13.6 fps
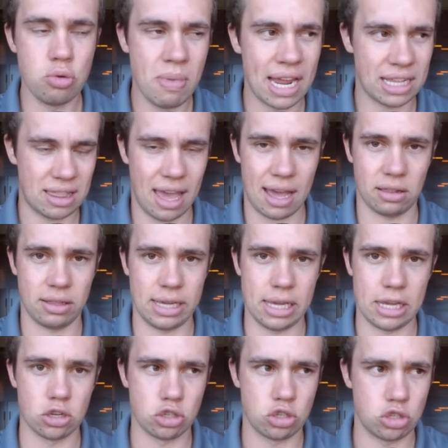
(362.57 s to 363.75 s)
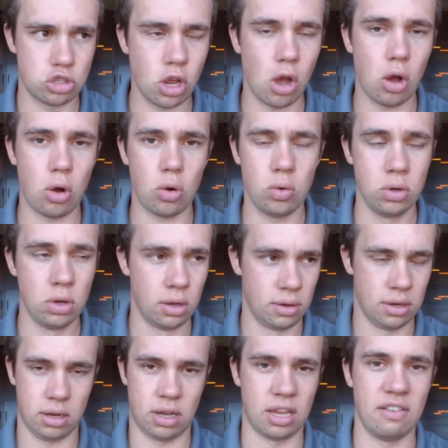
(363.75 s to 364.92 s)
make that league so
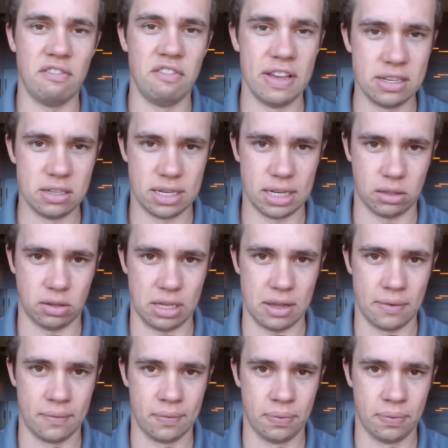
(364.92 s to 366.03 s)
convincingly